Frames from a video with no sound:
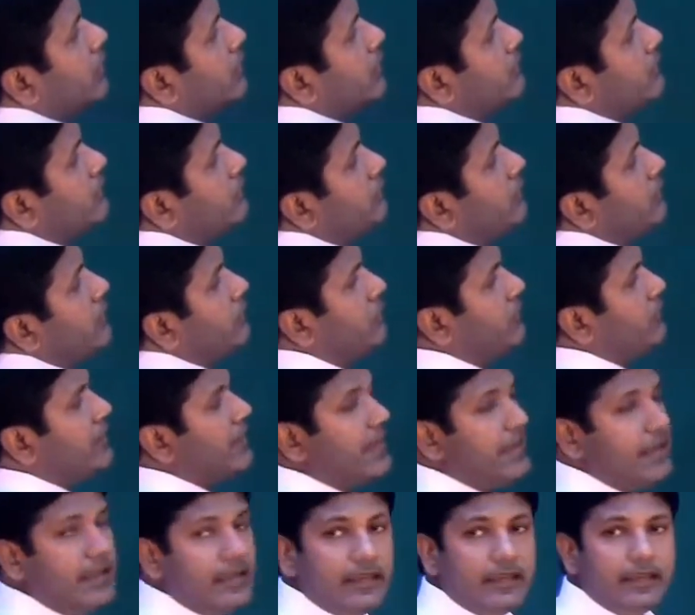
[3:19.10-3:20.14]
is
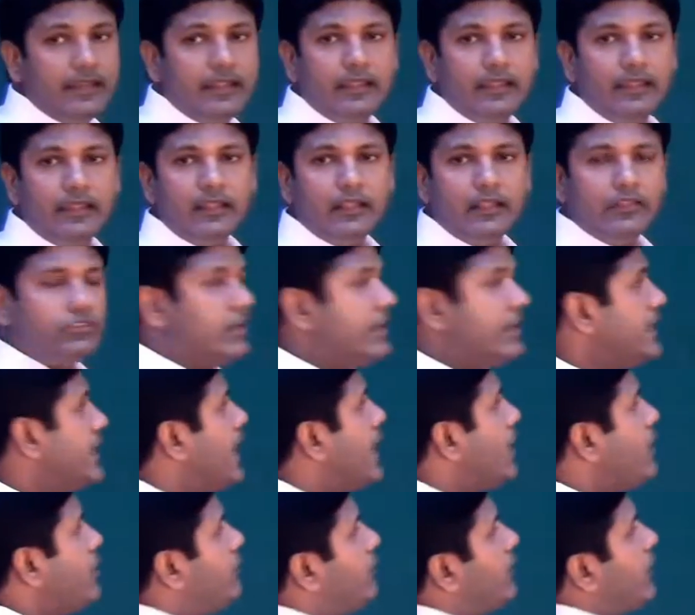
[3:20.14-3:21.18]
15. So
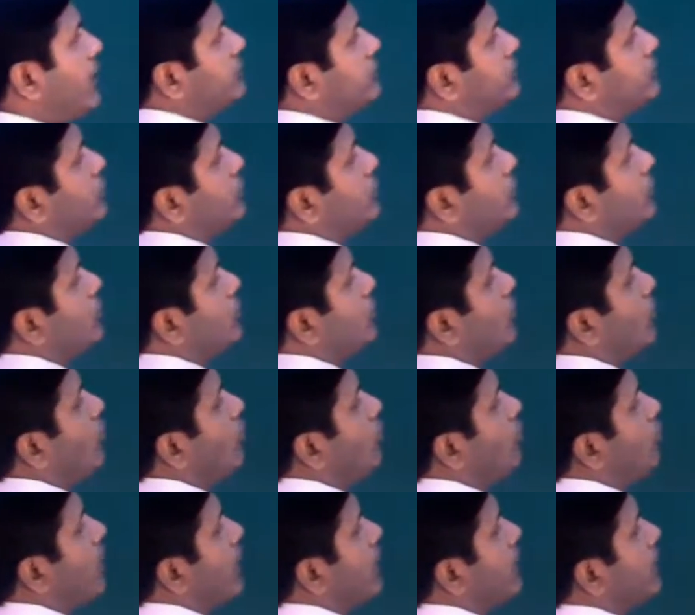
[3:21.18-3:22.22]
now if I ask you,
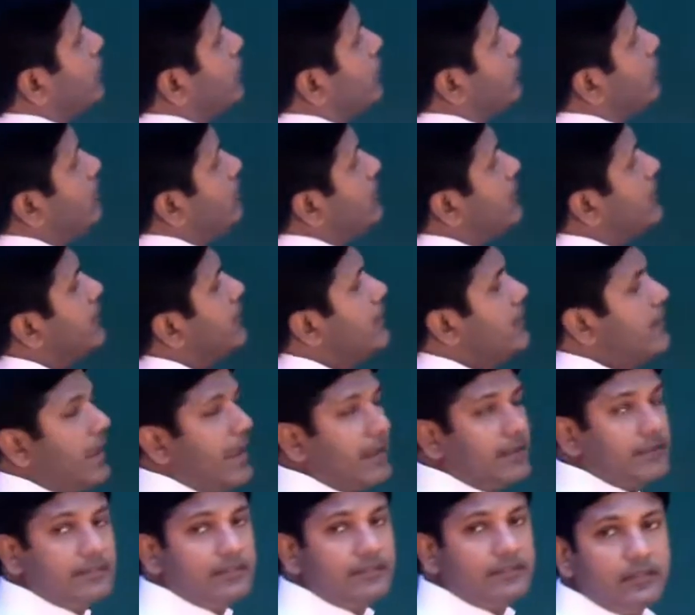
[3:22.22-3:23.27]
what could be the
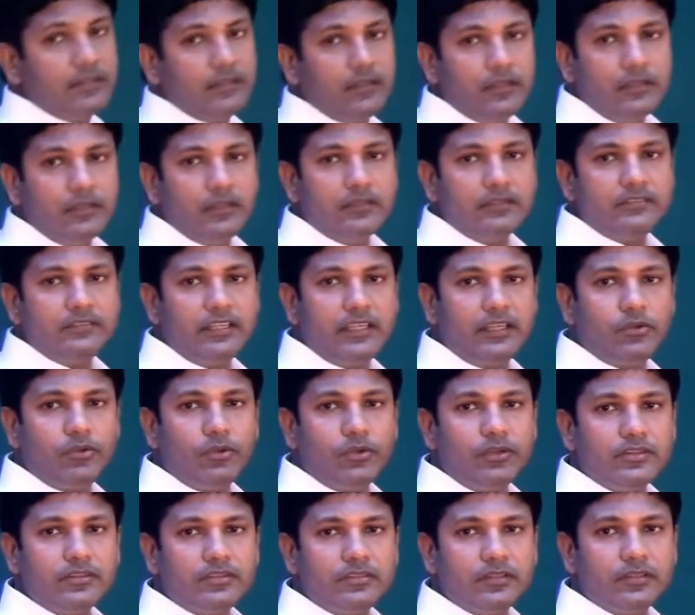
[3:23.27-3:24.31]
next
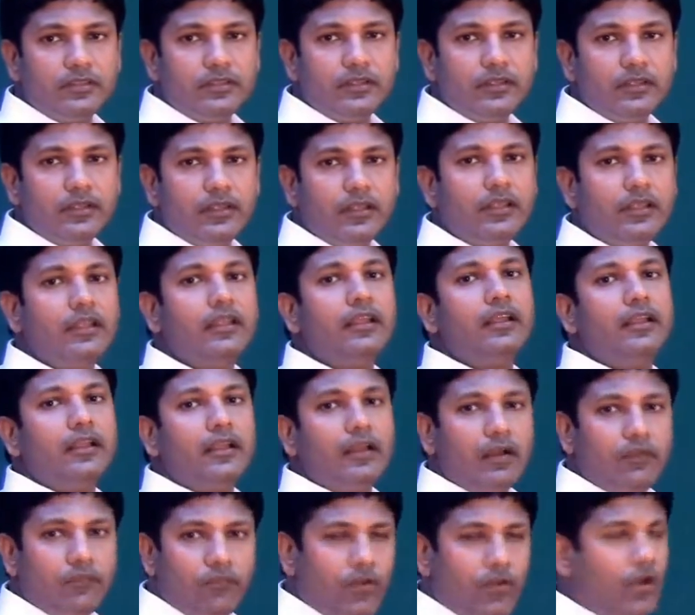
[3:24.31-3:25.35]
sequence?
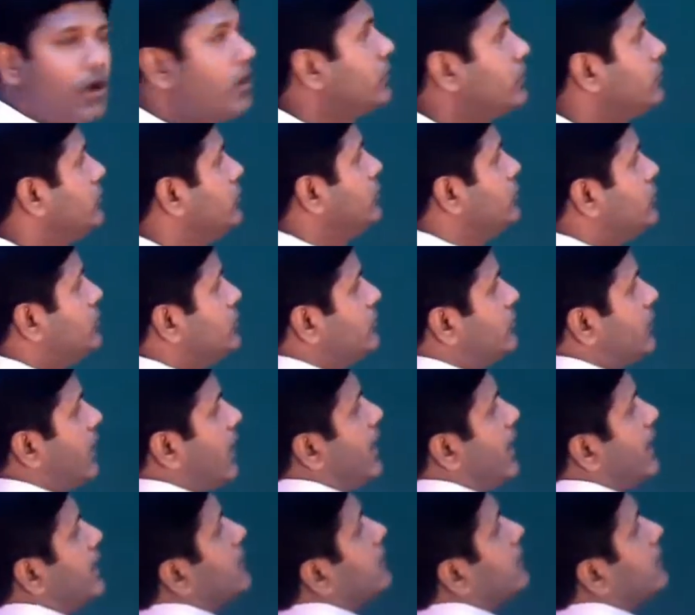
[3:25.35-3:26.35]
Of course, you just add